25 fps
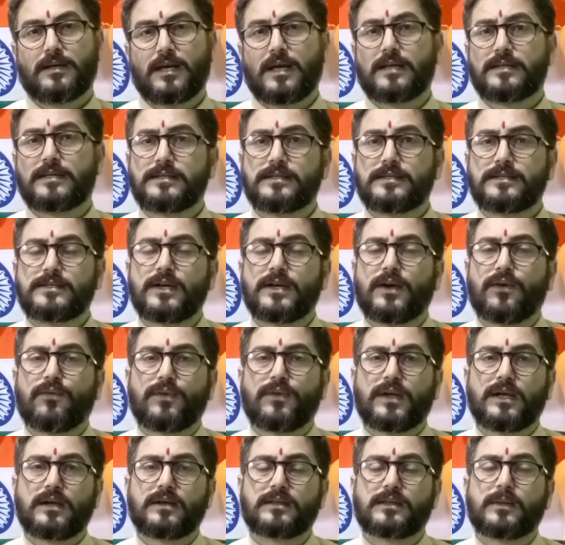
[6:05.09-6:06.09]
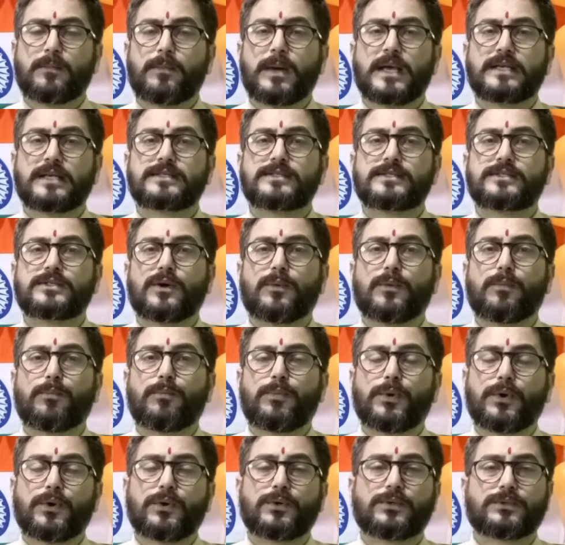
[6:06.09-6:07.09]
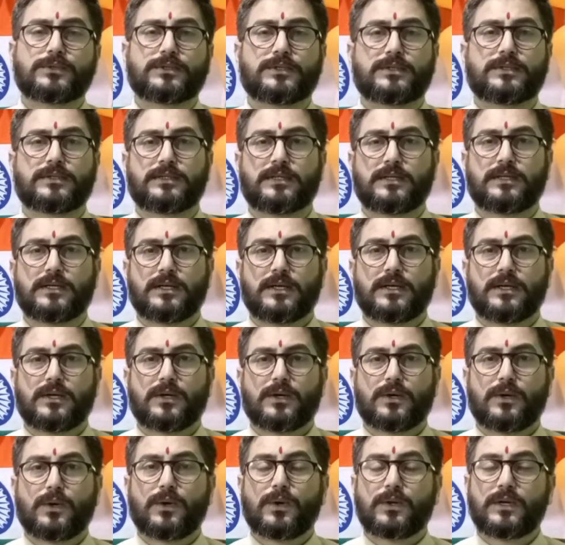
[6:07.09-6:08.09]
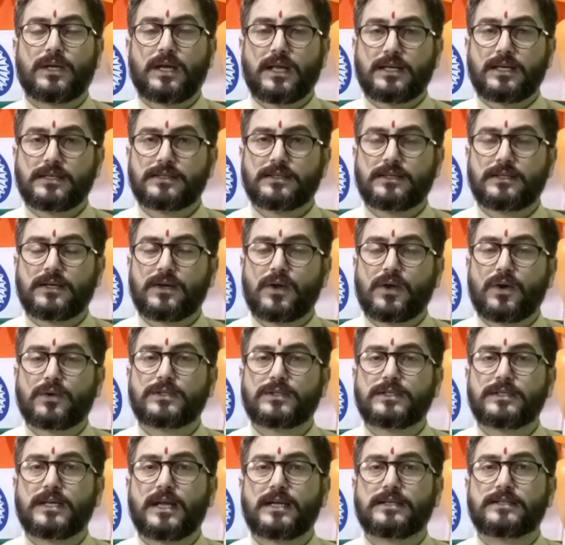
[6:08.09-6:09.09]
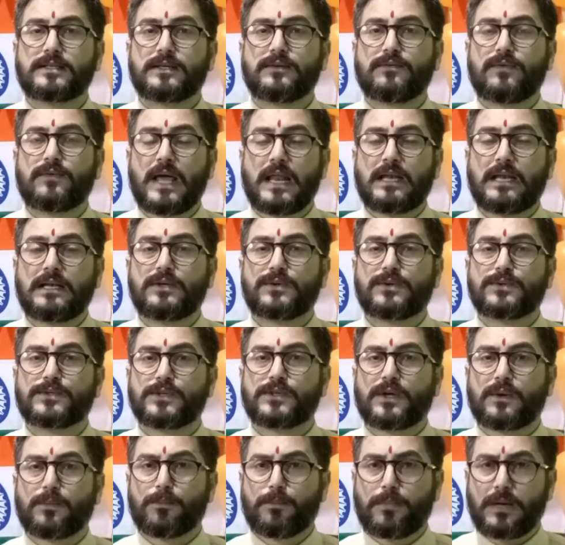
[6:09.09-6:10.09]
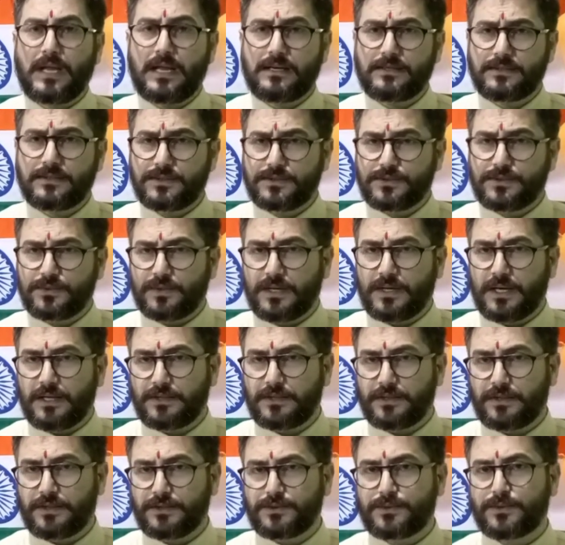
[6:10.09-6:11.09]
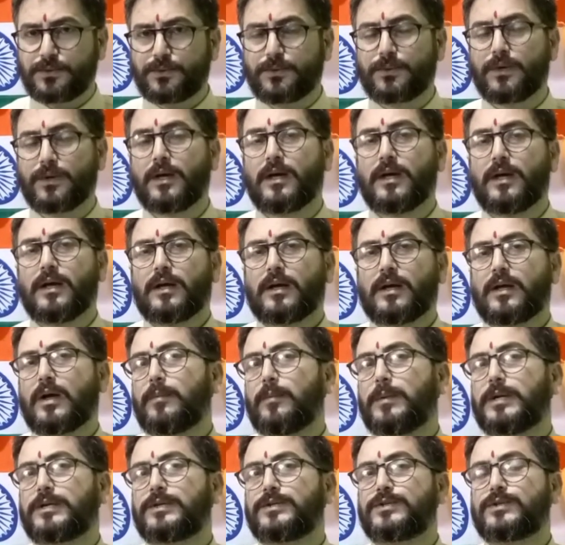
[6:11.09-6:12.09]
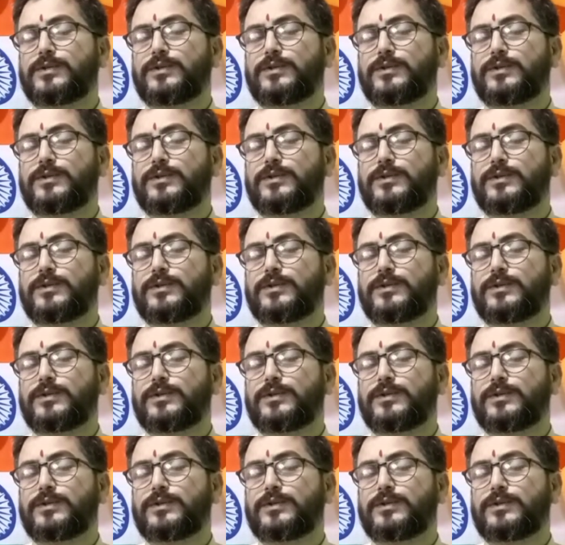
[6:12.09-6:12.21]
An India where the best of both Oriental and Occidental values are blended together to come at a